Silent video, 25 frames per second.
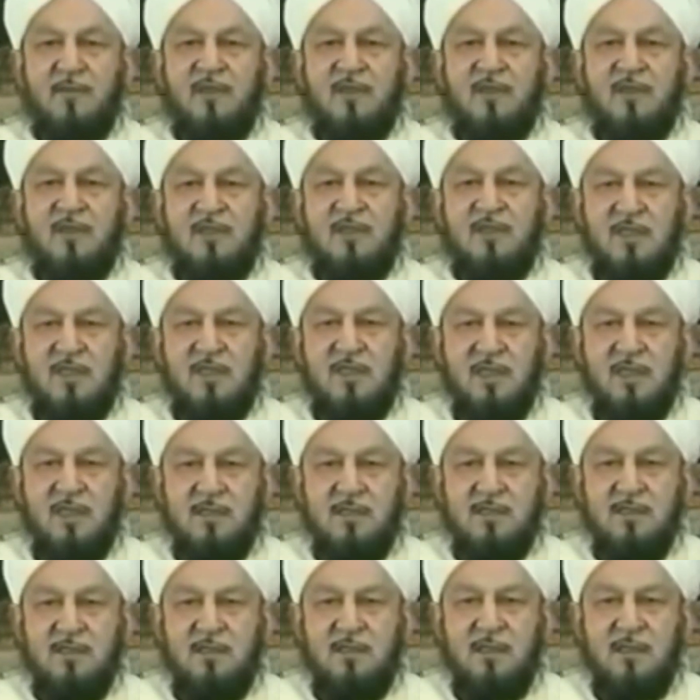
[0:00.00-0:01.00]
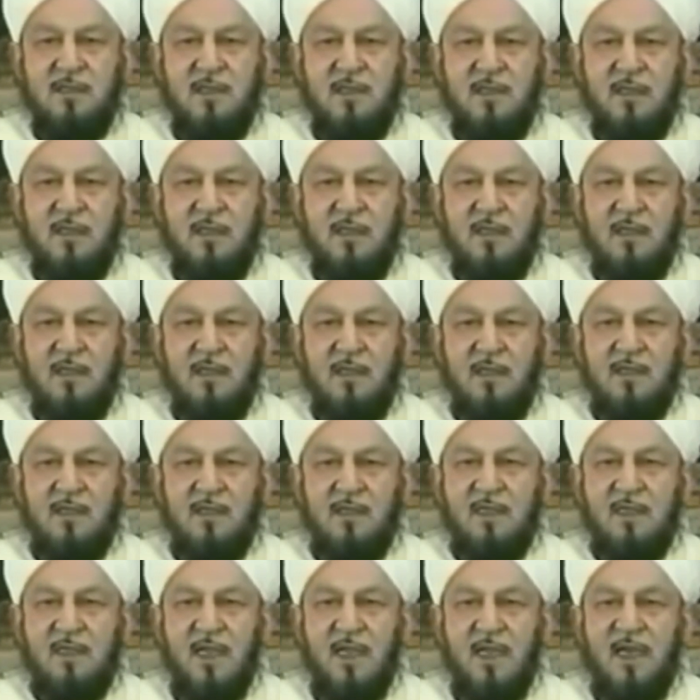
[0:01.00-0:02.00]
Islam teaches us
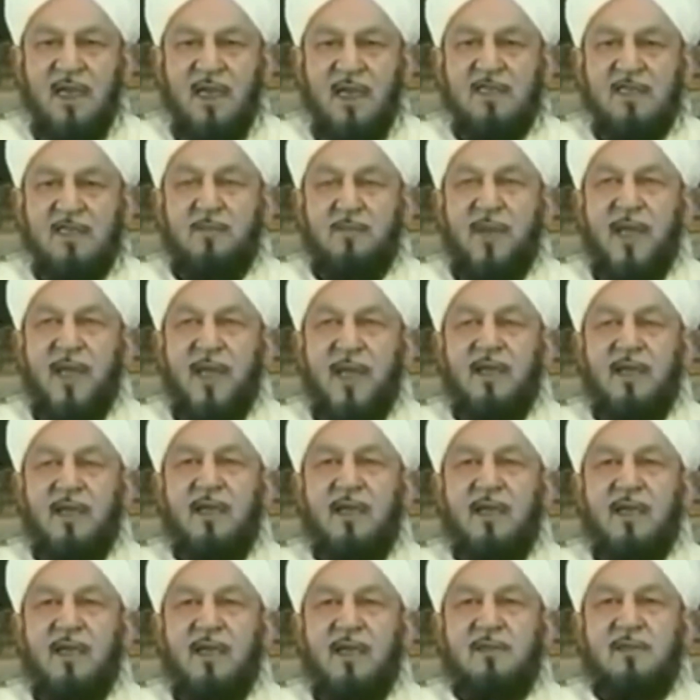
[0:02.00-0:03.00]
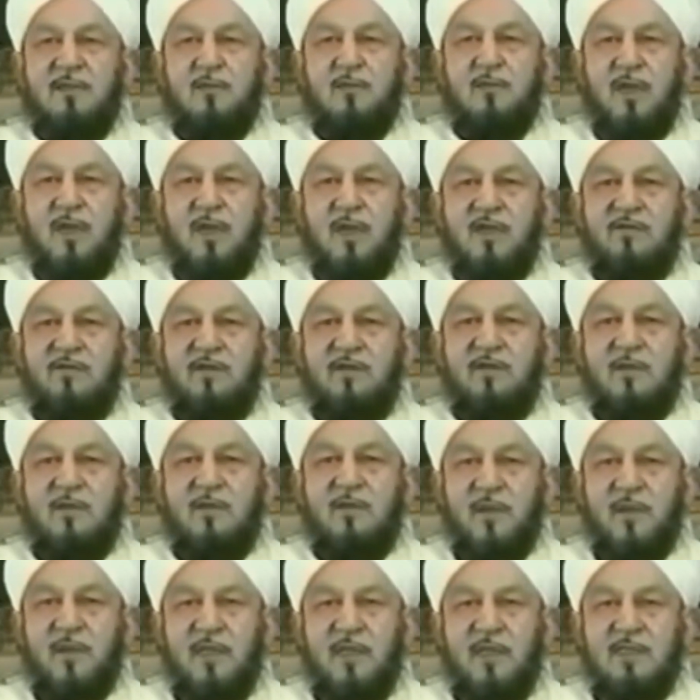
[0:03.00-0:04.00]
that unless man learns to
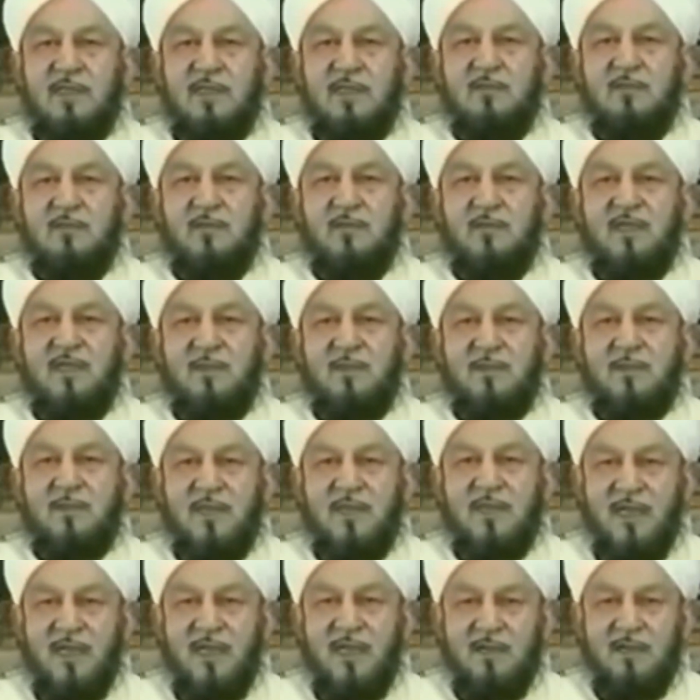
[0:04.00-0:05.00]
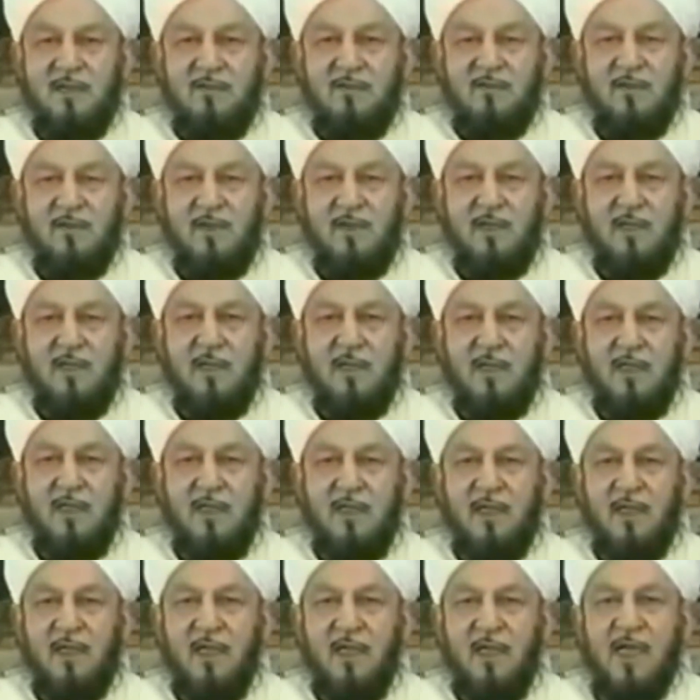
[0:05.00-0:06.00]
live at peace with himself
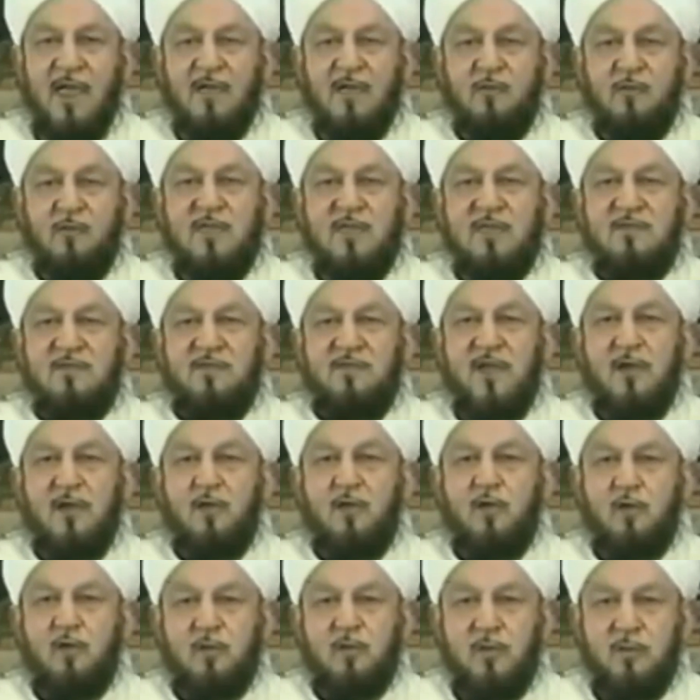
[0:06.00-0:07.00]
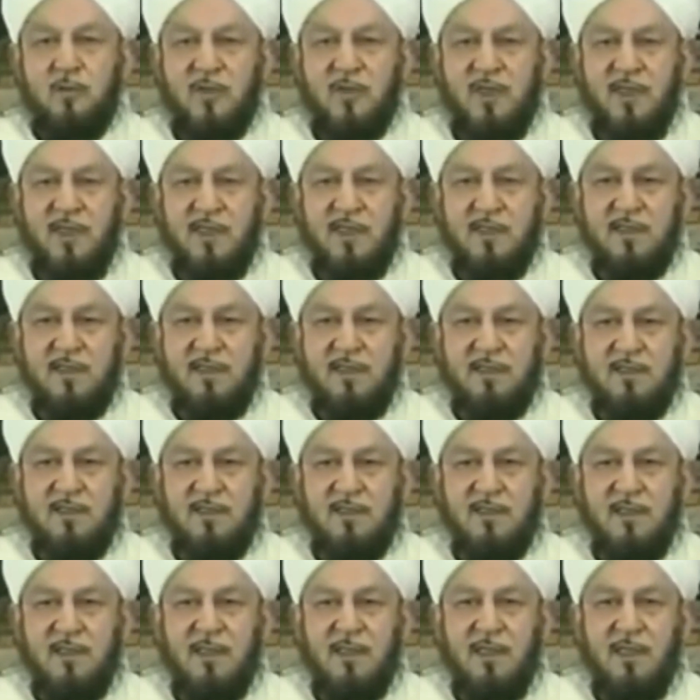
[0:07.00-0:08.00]
and with his fellow human
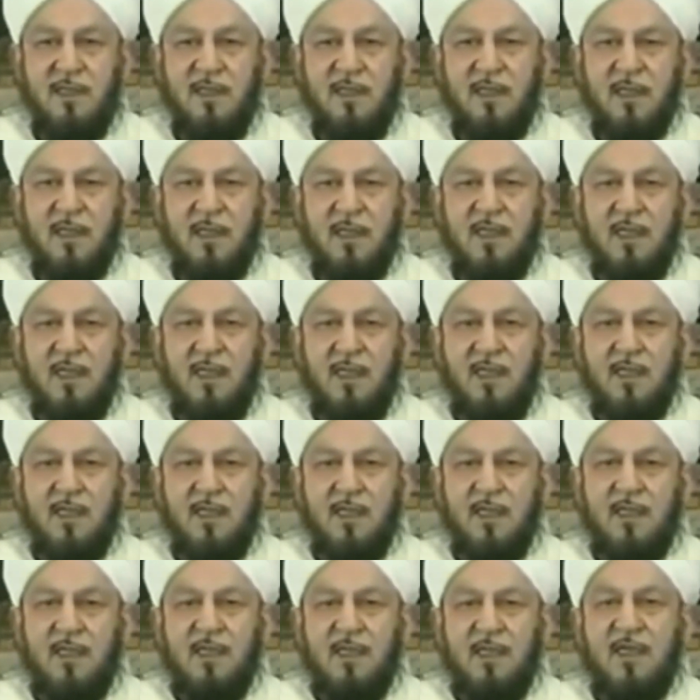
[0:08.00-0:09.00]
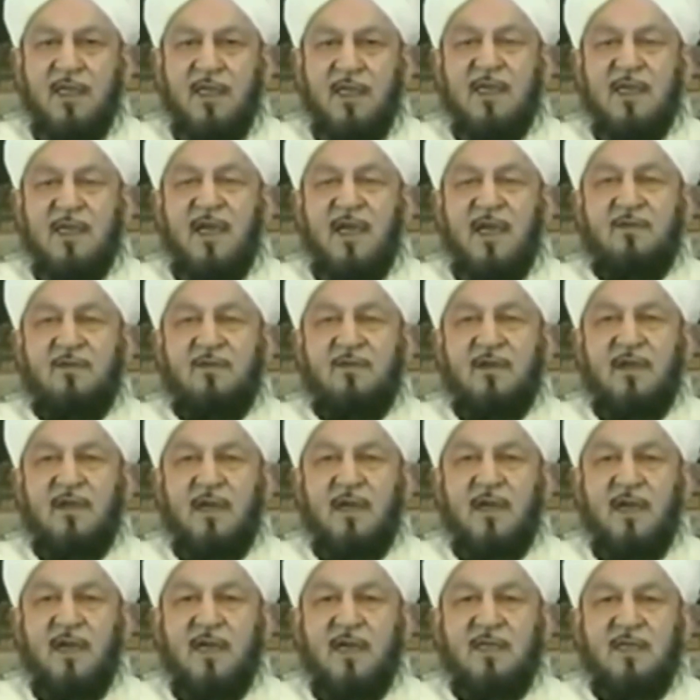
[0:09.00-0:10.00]
beings, he
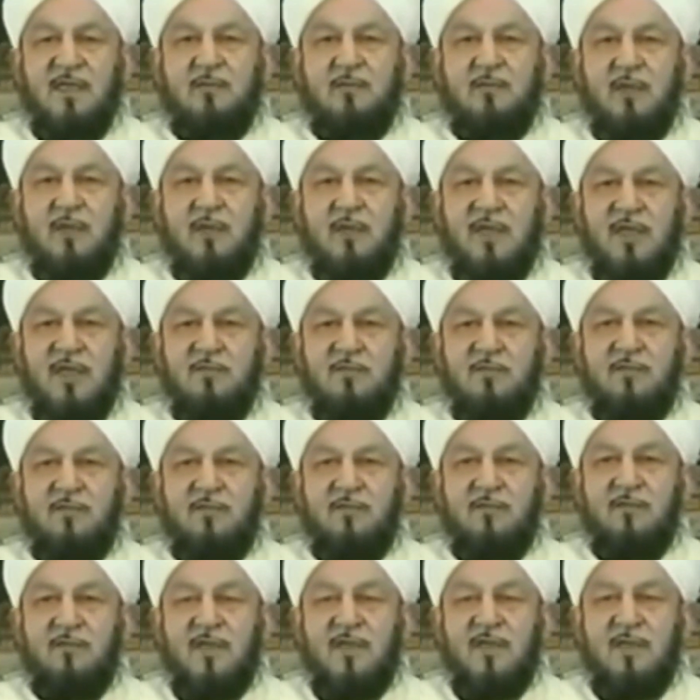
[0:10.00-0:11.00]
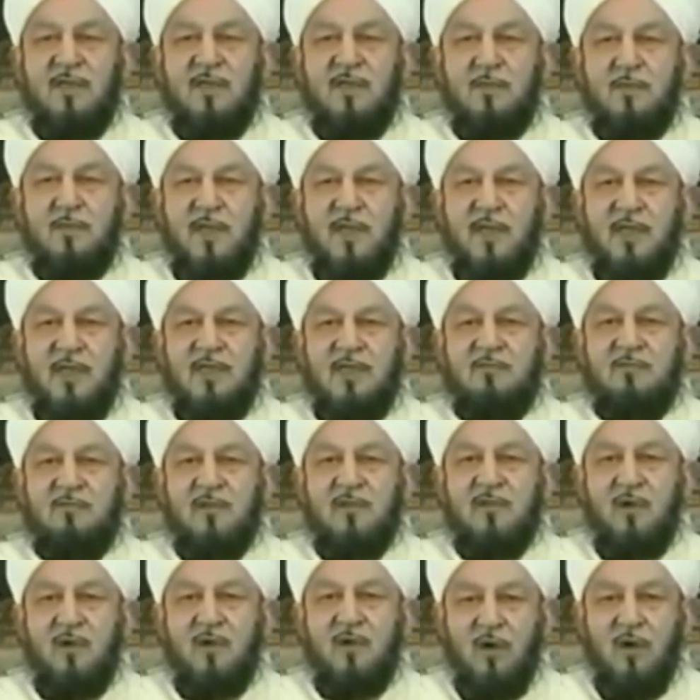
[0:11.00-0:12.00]
can never learn to live in
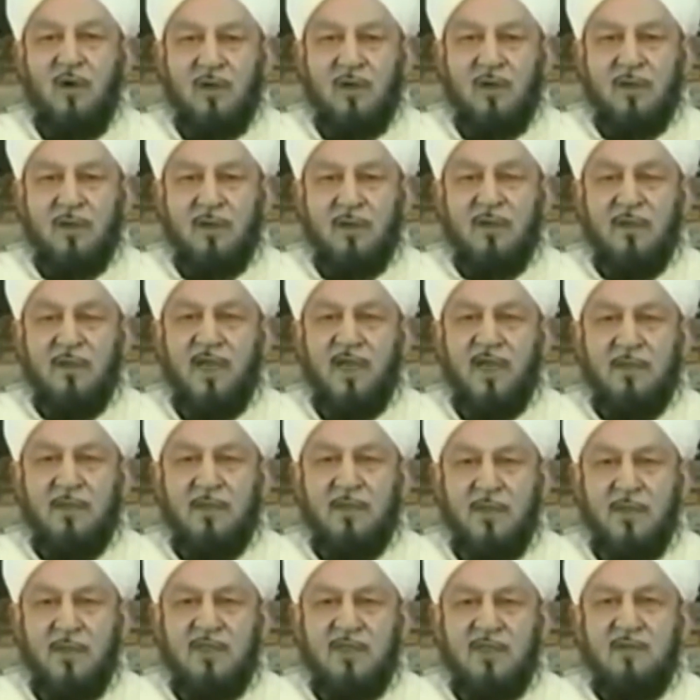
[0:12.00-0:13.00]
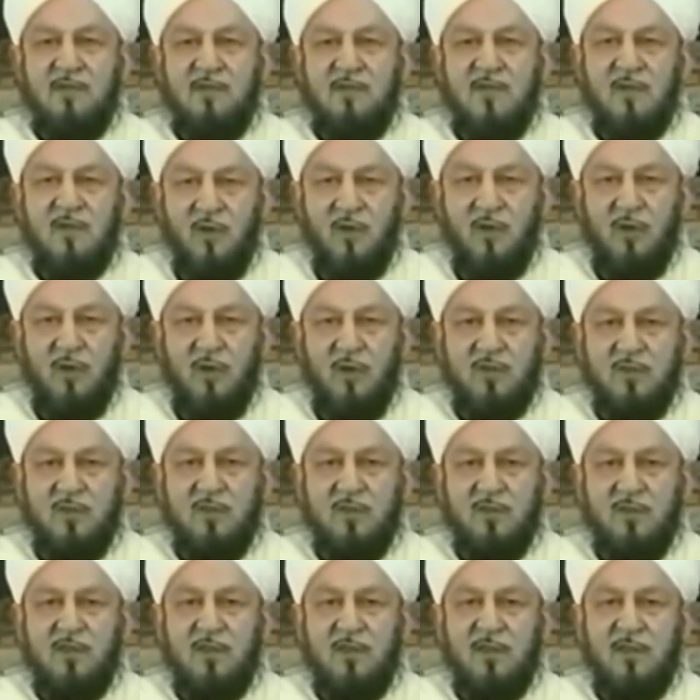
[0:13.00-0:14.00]
peace with God, at peace
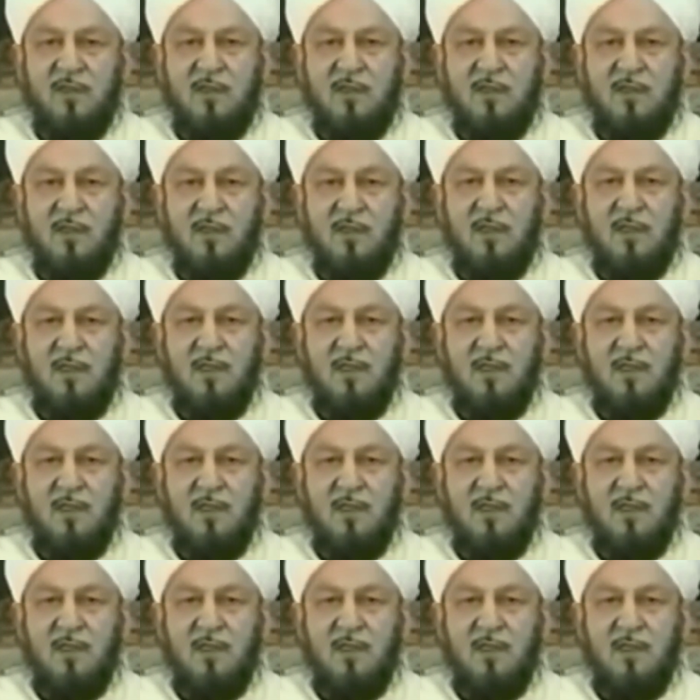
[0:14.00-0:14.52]
with God.